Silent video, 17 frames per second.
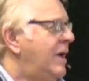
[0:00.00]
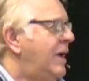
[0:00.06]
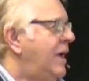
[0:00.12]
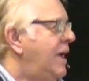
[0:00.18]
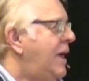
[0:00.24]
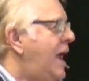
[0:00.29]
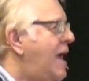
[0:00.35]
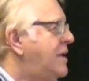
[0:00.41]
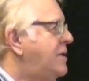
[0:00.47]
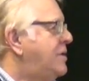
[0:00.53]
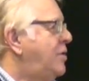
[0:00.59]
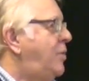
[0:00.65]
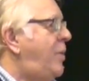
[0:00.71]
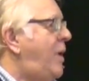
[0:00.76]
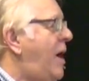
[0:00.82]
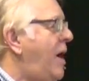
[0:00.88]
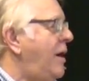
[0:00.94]
it has
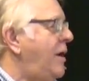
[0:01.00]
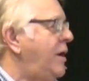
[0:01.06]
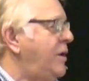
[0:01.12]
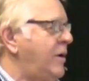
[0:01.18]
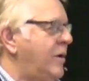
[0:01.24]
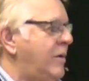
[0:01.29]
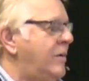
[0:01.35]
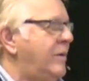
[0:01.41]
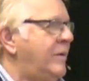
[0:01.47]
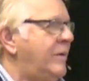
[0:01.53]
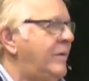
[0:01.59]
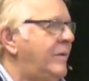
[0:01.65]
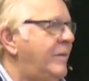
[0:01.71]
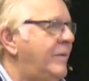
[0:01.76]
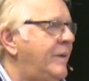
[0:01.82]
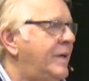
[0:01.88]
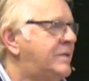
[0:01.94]
no part in you.
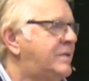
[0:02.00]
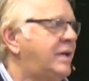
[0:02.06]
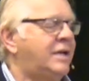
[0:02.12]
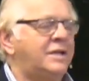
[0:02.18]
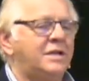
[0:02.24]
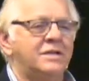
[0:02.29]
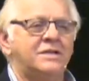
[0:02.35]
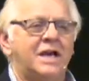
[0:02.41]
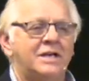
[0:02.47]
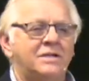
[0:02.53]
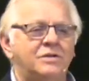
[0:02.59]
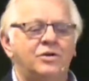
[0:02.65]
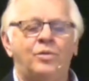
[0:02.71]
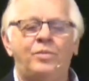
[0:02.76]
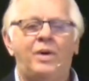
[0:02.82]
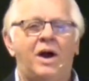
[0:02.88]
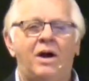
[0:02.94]
Sickness has
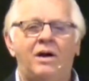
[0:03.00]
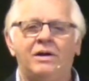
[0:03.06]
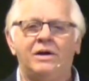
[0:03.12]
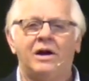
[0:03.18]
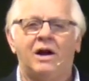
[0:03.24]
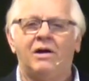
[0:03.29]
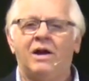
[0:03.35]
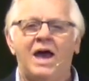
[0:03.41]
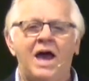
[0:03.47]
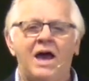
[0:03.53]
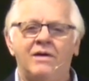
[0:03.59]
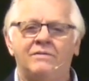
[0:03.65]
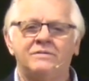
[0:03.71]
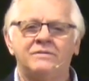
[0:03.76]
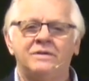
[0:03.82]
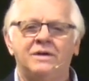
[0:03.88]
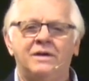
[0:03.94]
no part in our
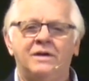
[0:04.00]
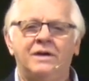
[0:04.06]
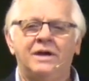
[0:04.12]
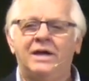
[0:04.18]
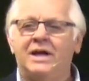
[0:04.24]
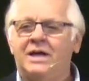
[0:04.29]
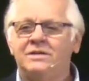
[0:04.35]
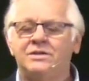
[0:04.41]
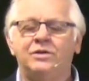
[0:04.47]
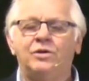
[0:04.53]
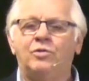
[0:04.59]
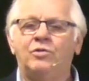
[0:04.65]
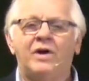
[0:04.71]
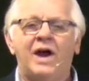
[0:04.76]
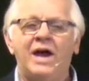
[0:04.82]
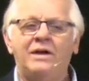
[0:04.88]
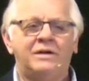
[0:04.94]
lives. It has no
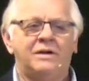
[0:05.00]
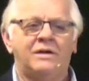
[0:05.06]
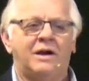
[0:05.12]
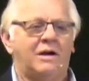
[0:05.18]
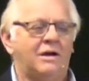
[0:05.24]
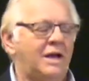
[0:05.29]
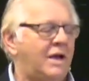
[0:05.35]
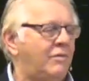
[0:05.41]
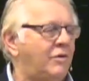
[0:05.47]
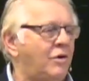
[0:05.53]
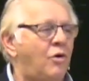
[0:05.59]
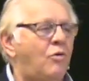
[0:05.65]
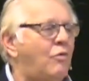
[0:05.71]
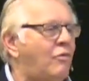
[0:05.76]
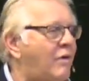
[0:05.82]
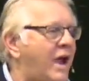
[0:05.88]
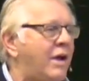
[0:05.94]
right in our lives.
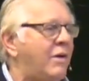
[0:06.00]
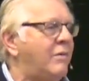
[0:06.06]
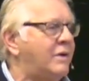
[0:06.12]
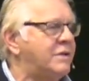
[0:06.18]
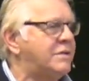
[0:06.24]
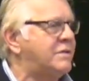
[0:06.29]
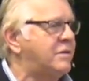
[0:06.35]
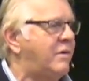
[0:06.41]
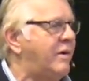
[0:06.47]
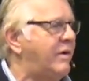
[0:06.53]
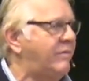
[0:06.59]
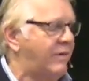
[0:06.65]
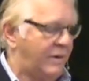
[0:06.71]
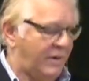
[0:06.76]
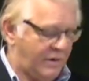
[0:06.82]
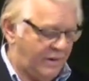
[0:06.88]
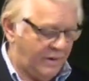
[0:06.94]
No right
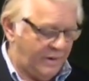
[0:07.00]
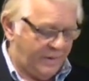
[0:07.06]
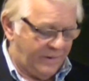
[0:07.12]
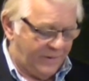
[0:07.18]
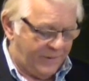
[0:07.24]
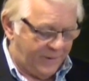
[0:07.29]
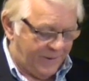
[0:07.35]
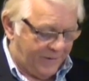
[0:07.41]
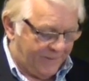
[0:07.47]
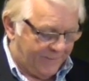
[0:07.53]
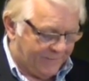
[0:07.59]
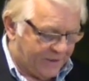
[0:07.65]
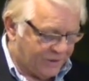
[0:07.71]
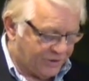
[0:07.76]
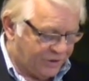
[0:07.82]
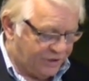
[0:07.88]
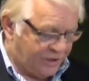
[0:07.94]
whatsoever.
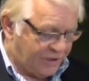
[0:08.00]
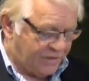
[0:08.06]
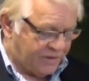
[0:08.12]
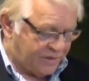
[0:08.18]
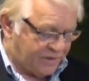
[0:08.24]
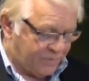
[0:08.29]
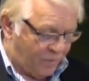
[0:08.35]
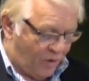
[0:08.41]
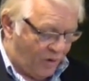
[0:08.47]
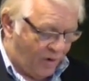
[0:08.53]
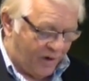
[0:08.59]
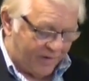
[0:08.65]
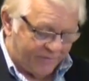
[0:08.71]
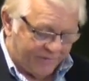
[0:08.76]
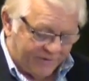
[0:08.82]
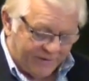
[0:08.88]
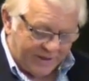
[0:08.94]
Because Jesus bore
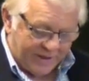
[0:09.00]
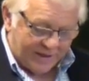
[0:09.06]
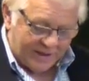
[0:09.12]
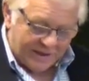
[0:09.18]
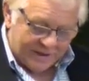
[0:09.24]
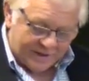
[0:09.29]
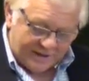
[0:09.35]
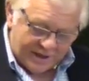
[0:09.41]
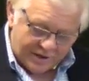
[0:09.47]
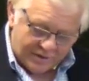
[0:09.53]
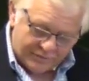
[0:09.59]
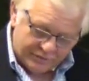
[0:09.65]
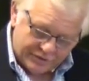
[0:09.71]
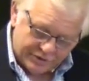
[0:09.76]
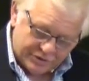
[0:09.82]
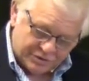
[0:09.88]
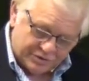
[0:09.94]
everything on
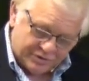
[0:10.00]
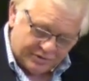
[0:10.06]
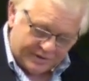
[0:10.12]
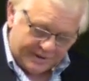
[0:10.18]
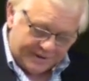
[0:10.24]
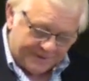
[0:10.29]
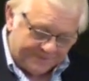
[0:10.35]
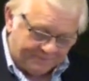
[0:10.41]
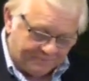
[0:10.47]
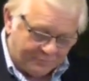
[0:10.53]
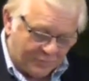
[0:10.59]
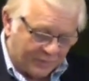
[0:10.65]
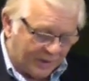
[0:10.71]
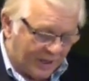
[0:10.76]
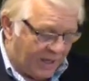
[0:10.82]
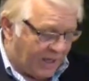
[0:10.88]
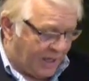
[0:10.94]
Calvary's tree.
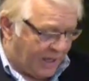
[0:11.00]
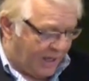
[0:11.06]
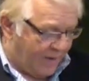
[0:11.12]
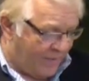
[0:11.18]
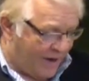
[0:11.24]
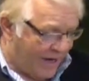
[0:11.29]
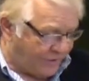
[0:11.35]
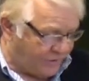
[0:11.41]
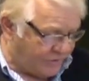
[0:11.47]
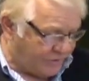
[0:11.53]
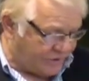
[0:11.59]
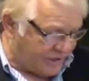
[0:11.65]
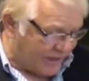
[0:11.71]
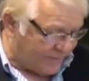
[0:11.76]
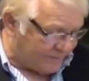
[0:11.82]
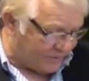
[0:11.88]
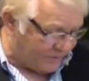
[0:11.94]
In Matthew
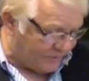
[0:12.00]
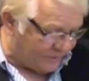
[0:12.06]
chapter